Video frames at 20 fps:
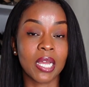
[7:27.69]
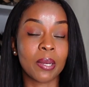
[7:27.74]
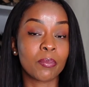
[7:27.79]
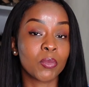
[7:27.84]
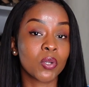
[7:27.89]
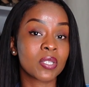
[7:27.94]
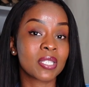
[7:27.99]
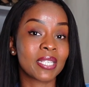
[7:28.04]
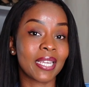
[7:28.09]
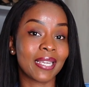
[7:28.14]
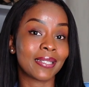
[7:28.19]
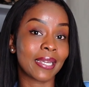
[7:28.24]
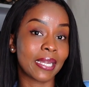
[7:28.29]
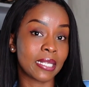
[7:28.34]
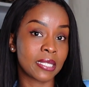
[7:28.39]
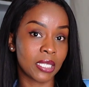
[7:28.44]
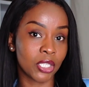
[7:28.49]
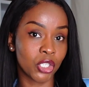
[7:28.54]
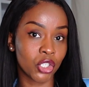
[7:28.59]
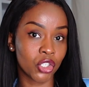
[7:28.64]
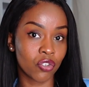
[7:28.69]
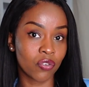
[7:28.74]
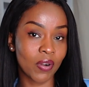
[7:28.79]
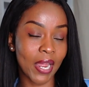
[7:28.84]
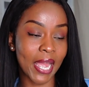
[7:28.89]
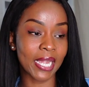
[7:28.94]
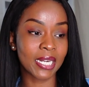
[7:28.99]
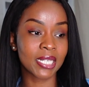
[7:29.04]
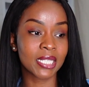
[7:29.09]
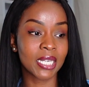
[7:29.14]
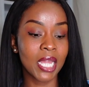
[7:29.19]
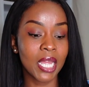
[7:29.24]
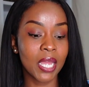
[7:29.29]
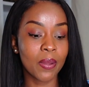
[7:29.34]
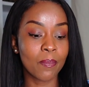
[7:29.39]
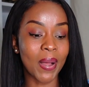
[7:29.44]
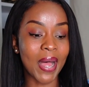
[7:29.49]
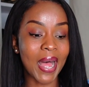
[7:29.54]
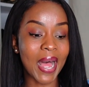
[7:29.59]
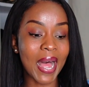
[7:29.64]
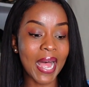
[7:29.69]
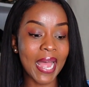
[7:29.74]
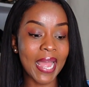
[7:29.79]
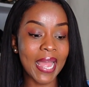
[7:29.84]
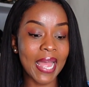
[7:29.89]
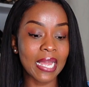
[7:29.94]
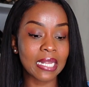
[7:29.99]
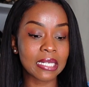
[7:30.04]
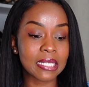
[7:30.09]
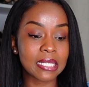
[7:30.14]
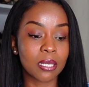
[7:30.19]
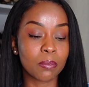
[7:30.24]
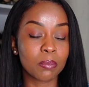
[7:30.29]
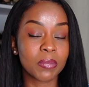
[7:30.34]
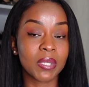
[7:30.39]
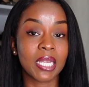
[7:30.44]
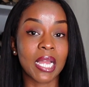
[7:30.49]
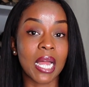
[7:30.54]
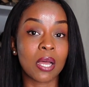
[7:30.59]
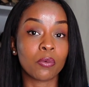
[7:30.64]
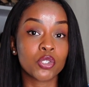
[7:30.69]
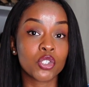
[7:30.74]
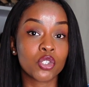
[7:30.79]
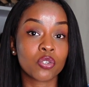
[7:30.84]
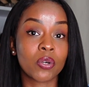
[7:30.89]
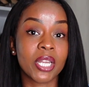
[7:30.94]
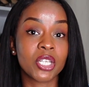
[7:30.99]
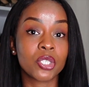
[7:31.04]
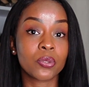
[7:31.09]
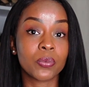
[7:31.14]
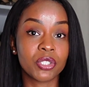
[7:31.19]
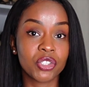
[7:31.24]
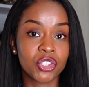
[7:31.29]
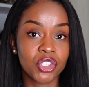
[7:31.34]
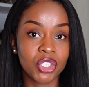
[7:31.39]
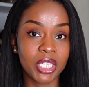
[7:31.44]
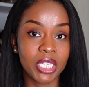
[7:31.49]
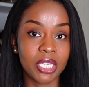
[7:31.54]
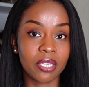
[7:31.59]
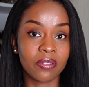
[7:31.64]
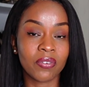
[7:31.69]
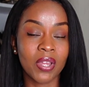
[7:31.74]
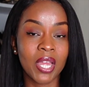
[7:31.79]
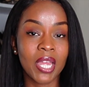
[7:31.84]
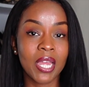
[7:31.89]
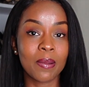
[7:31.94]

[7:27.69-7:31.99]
I'm not saying that it's incorrect, but I had something I was trying to achieve.